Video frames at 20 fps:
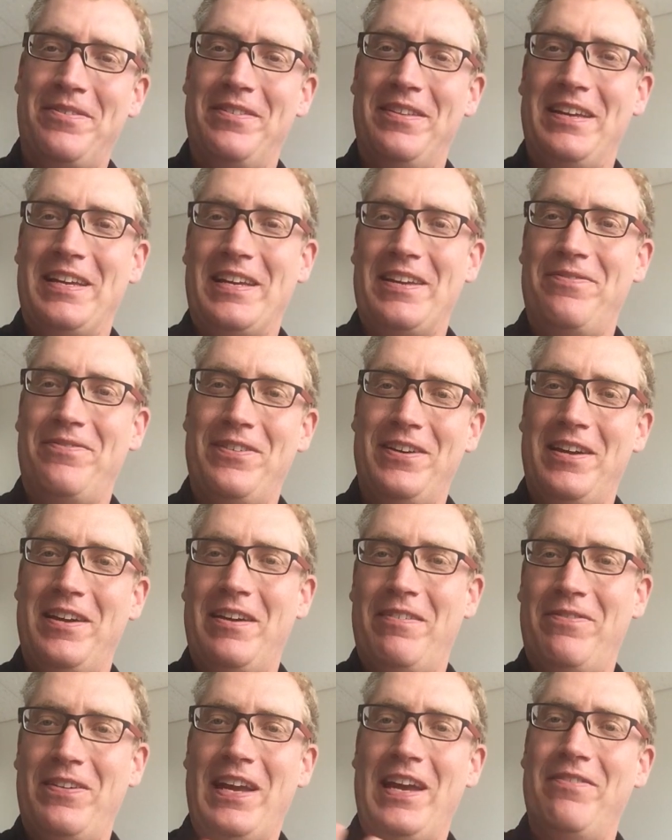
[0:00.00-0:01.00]
Like if I
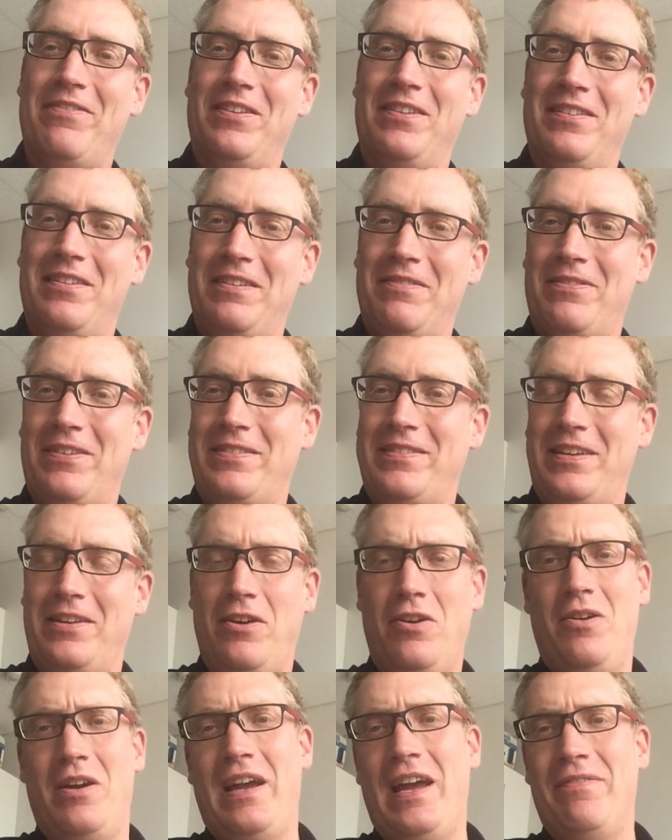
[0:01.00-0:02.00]
say,
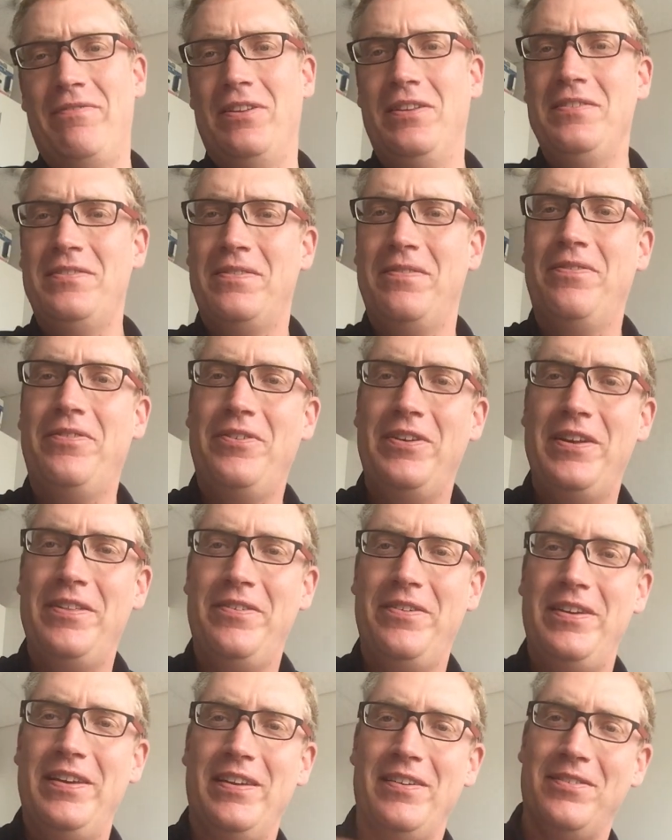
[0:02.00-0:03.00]
oh, I have a list of 3
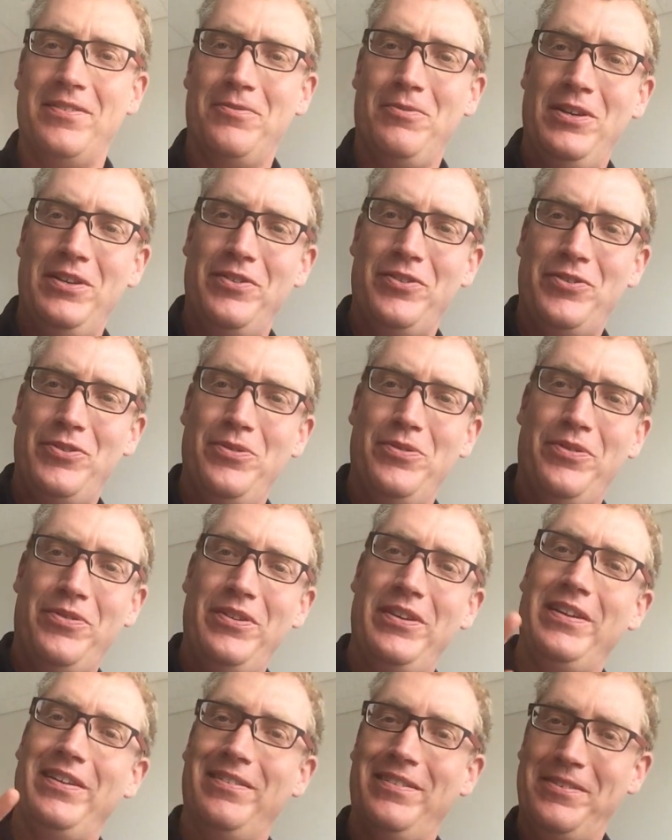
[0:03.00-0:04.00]
things, 1, 2,
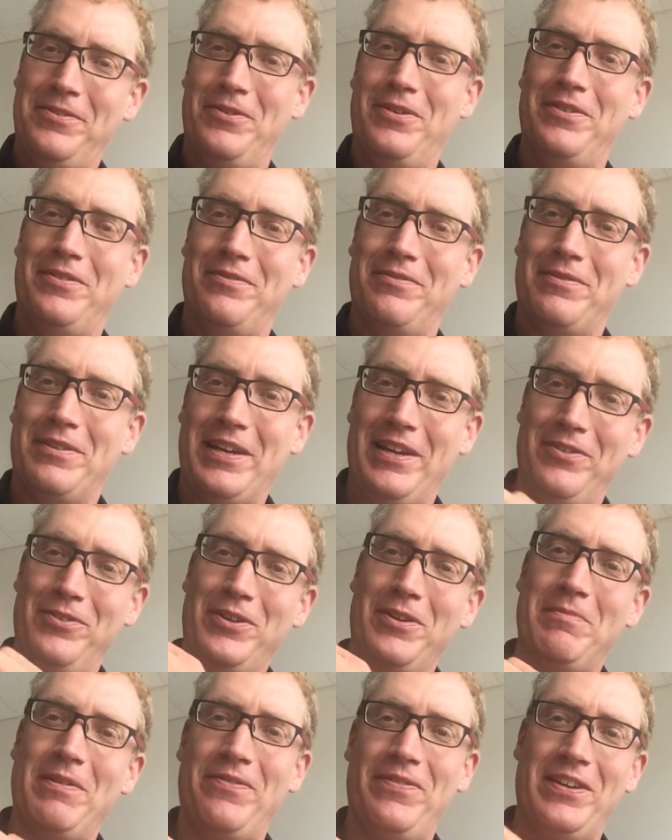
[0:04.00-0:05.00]
3. So okay, look
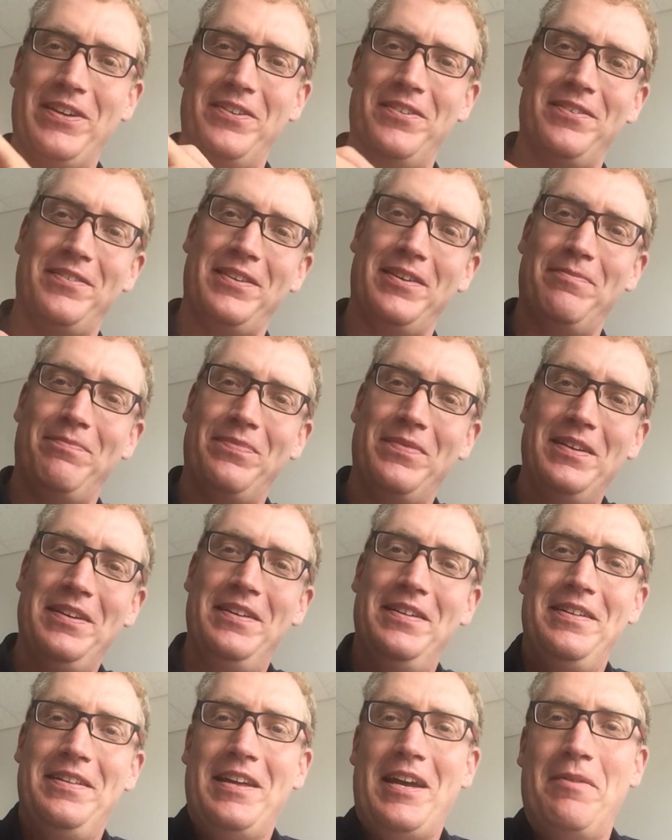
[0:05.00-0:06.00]
at my fingers.
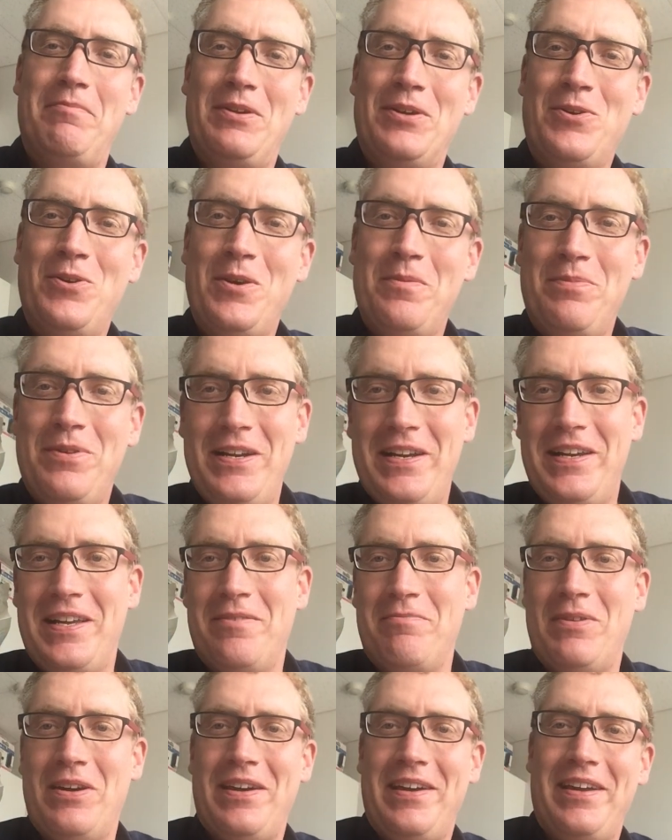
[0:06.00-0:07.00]
I'm
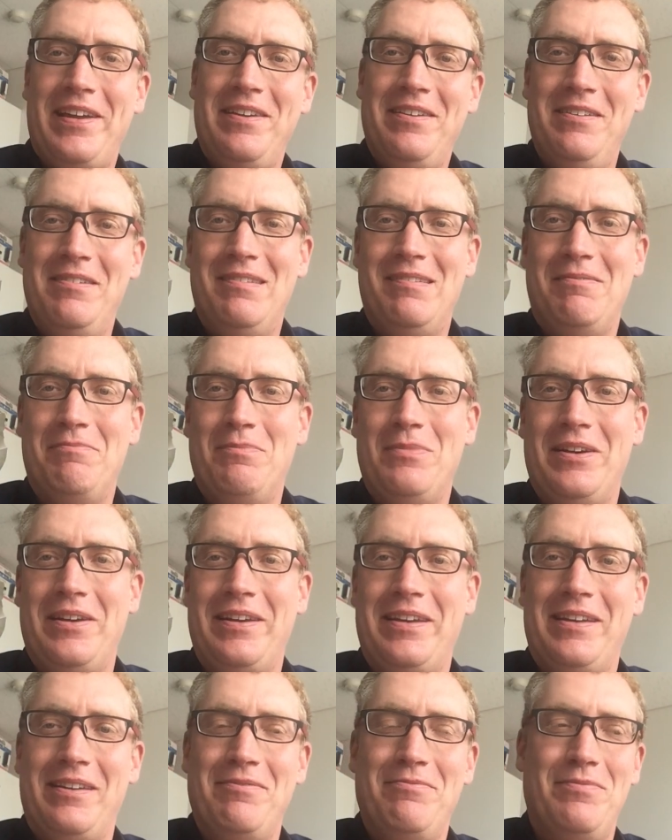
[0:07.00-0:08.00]
incorporating my
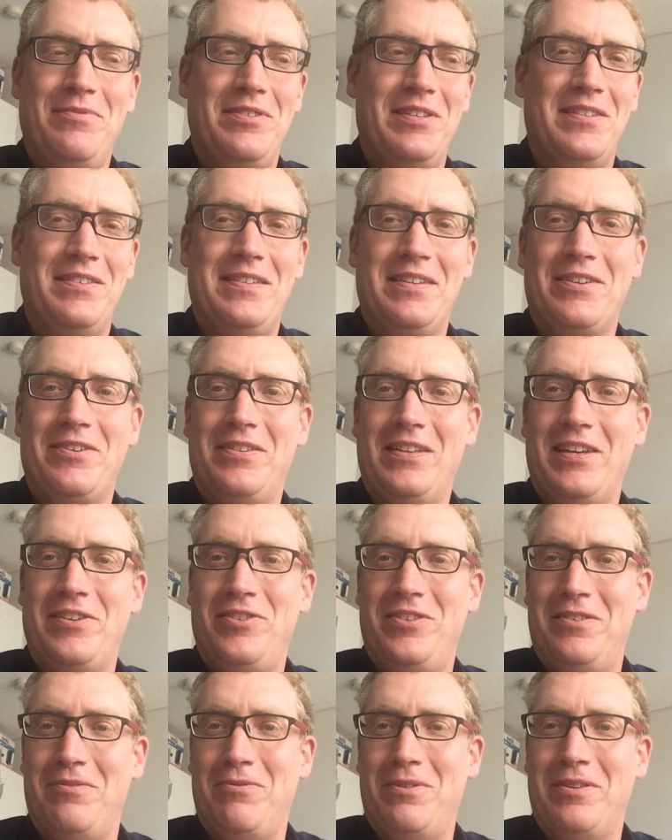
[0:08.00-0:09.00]

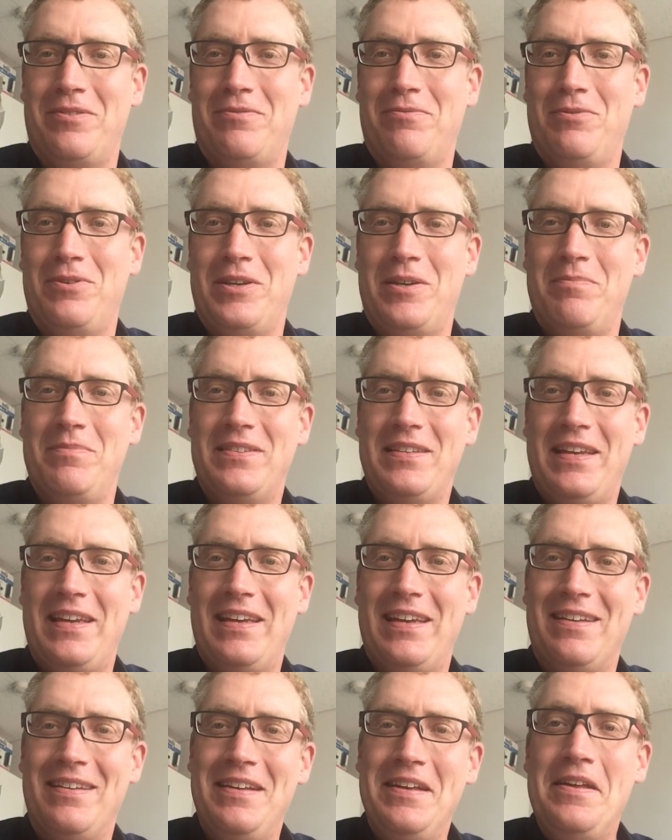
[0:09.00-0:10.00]
gesticulation with what I'm
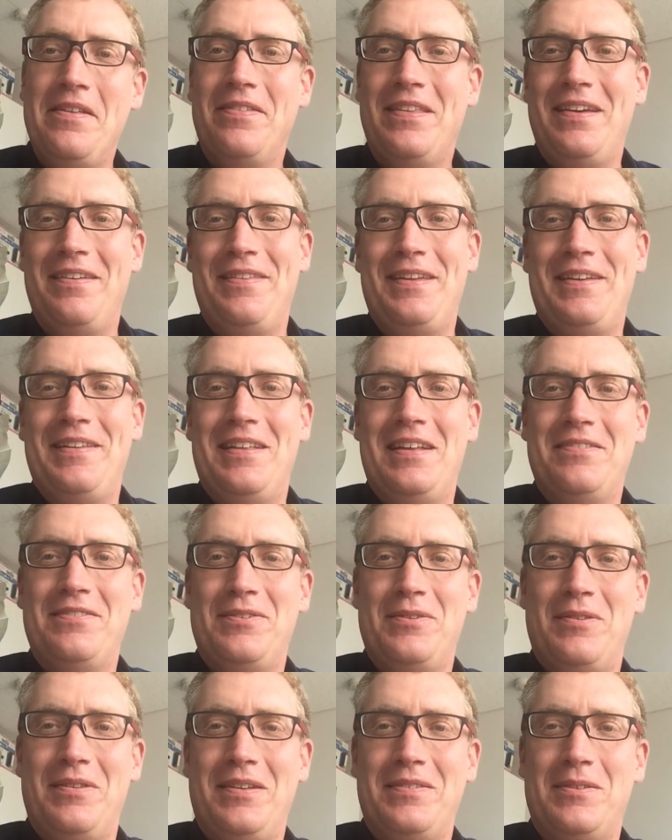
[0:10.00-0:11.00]
saying. That's
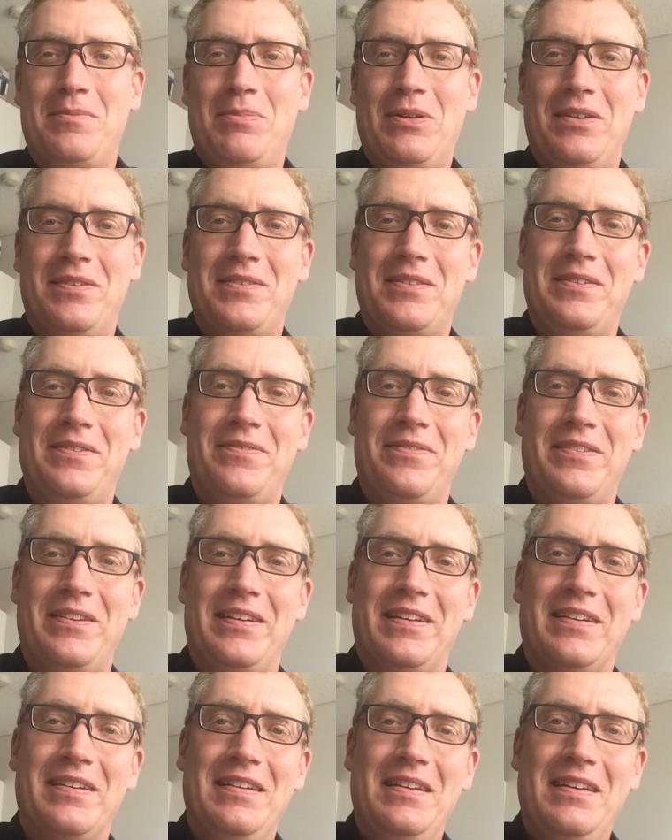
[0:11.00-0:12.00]
a positive
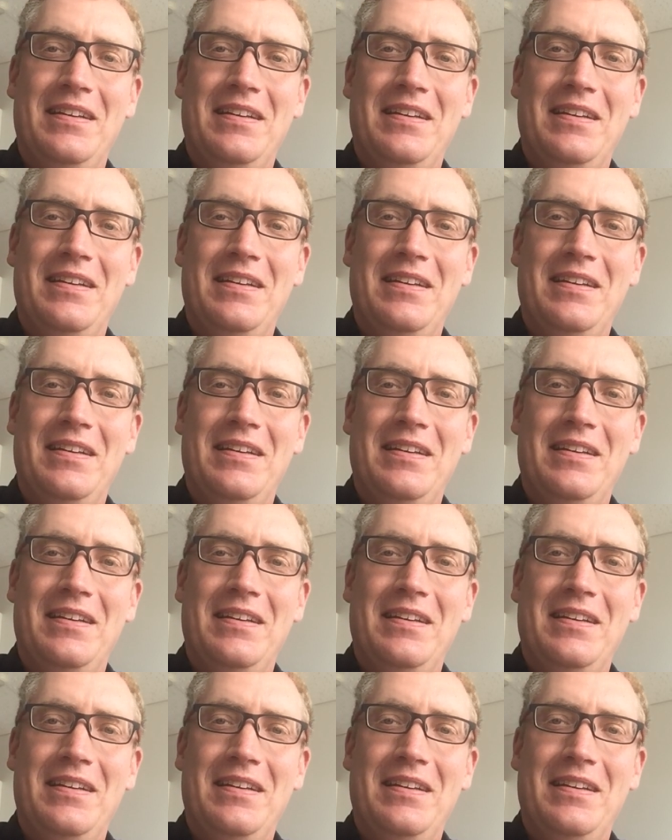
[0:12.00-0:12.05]
thing.